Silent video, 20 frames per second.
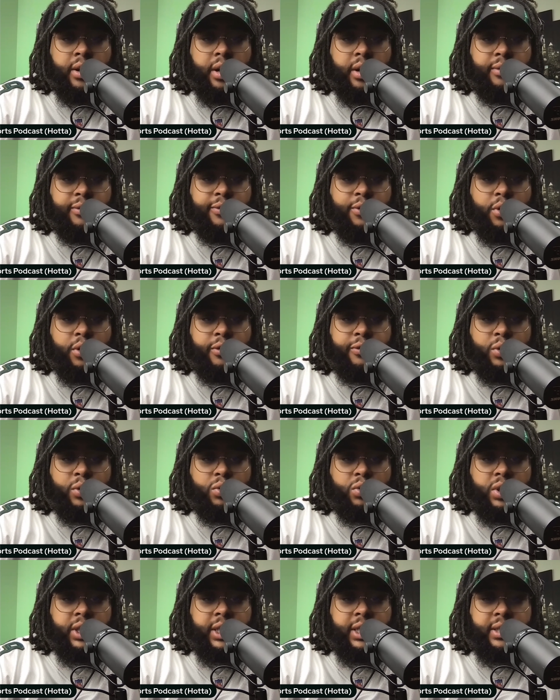for a
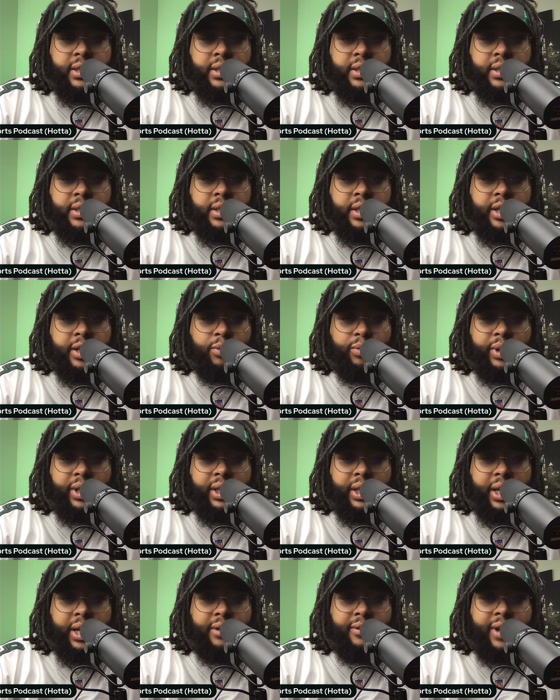few seasons, and we
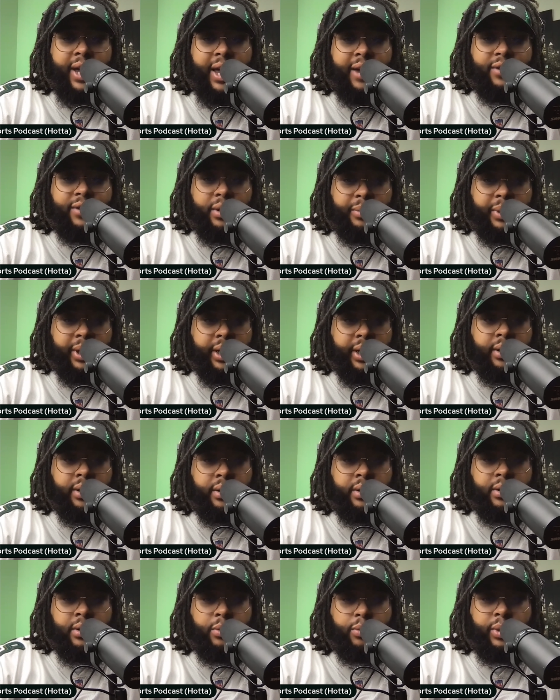love having him here.
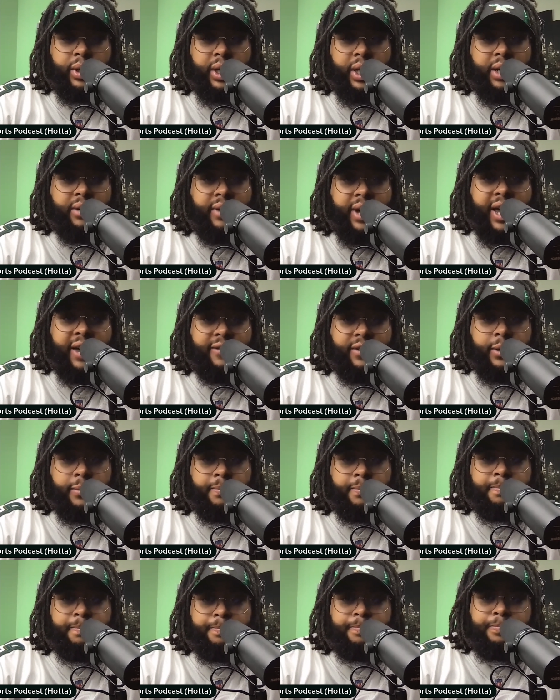We love having
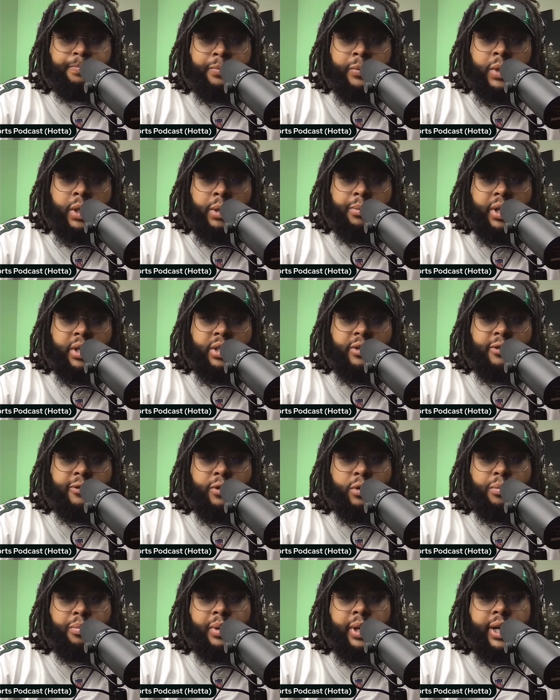him. But there's a
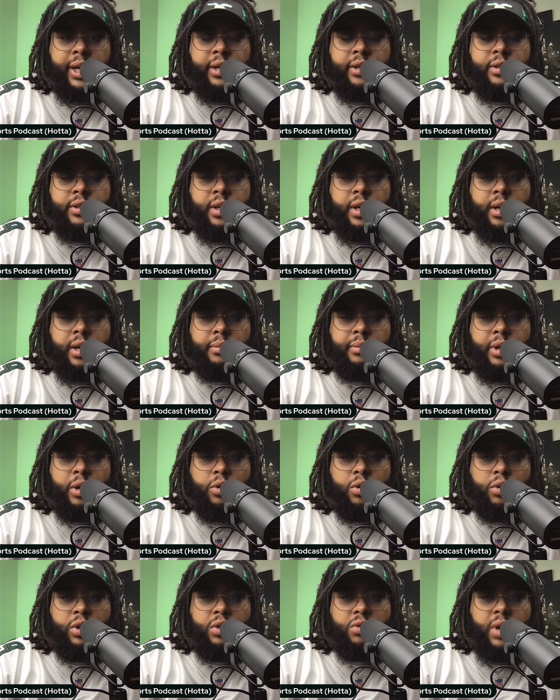few players now
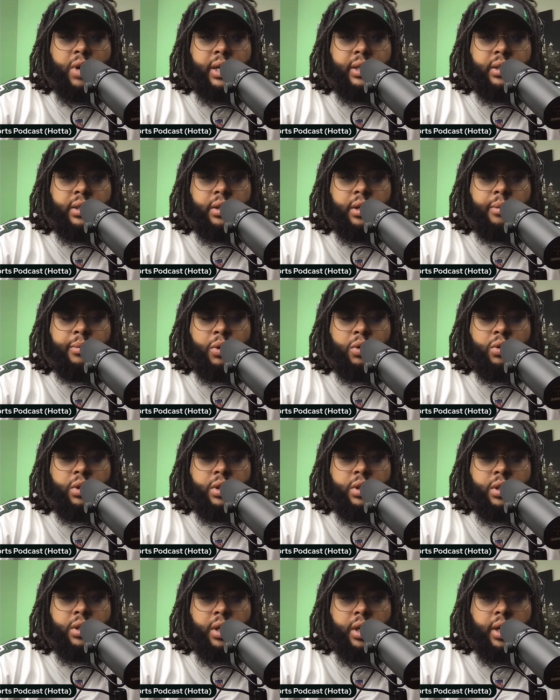on this roster. On
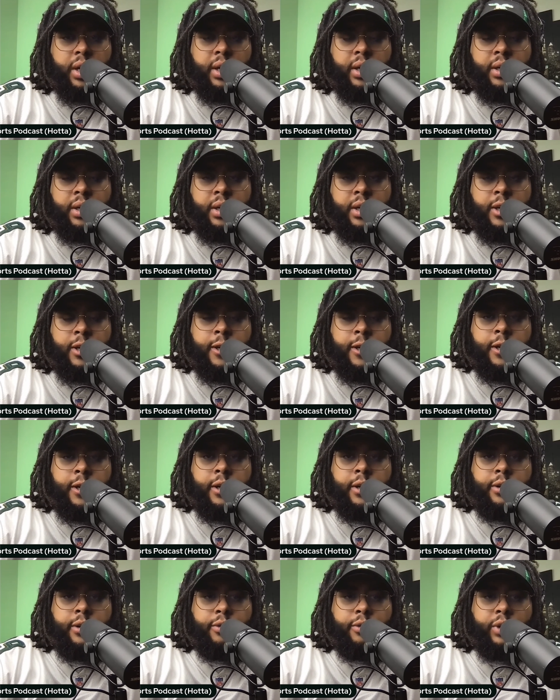this
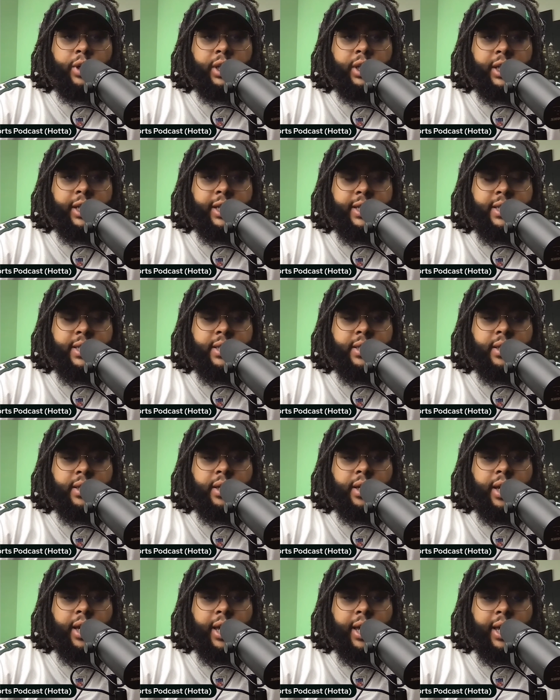release
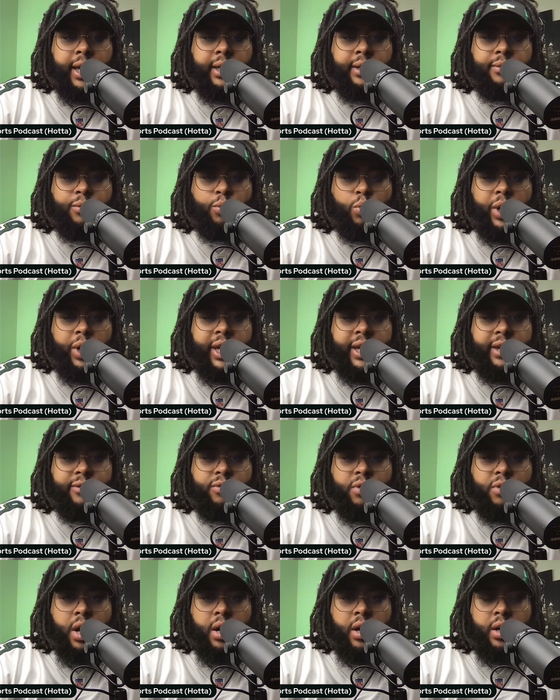and
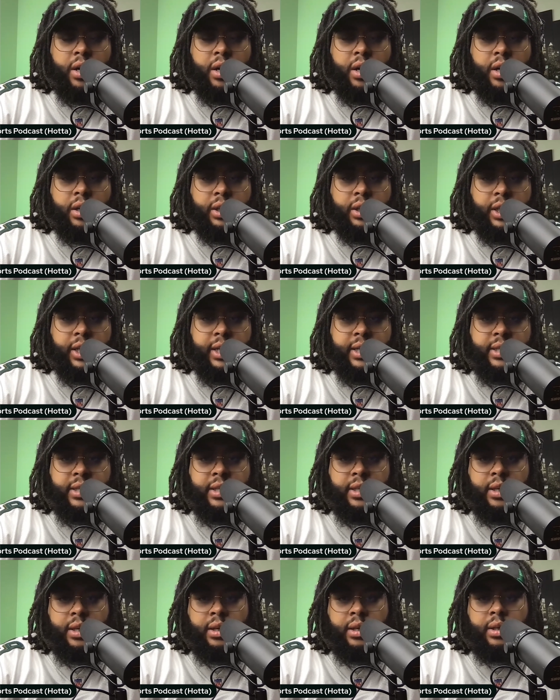waive
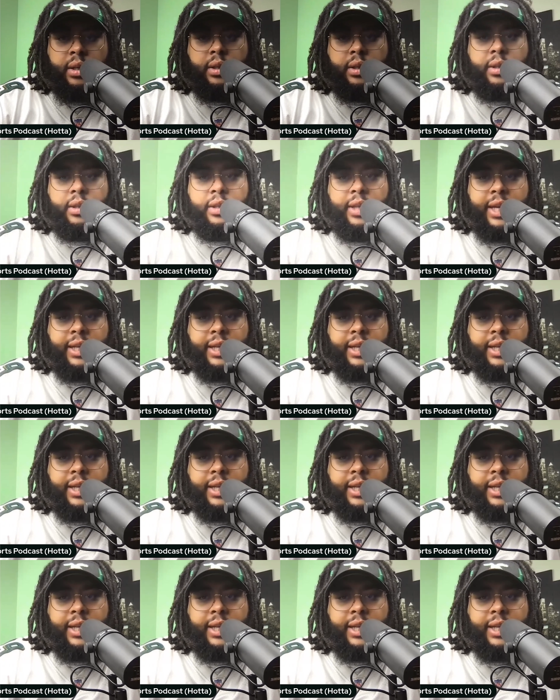list that
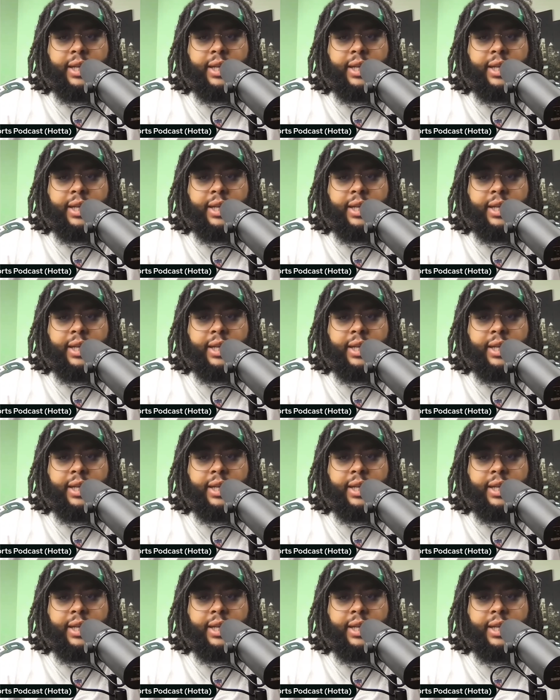definitely
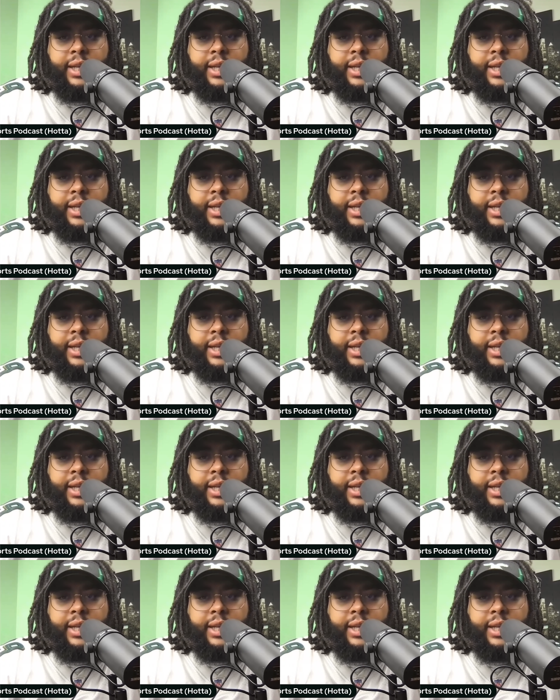surprised me.